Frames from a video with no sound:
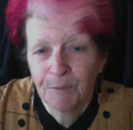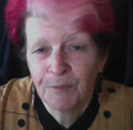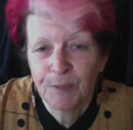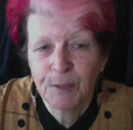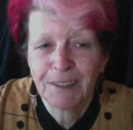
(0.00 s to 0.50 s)

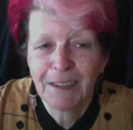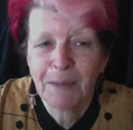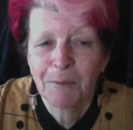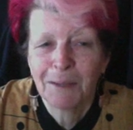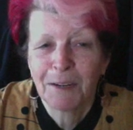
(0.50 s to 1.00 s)
For
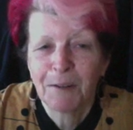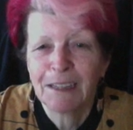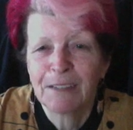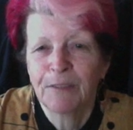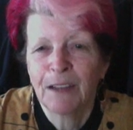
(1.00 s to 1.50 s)
example, echoing
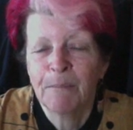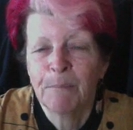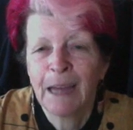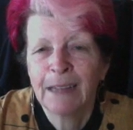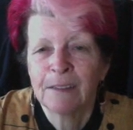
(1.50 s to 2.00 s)
the flame
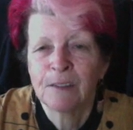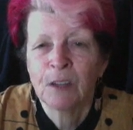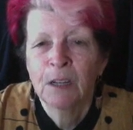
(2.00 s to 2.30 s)
patterns.